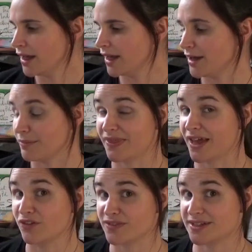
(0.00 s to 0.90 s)
and
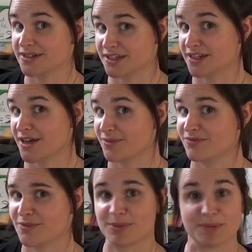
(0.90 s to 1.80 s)
that obviously is going to come
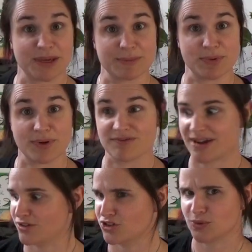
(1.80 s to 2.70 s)
from the people
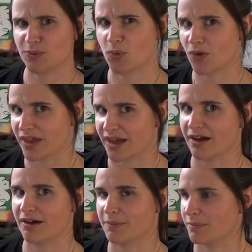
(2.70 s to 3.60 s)
around you and what they
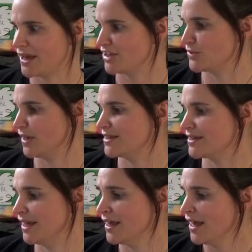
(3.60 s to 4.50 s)
are
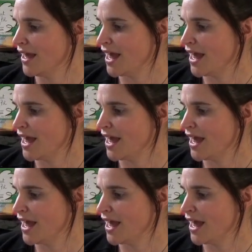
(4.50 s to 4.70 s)
perpetuating,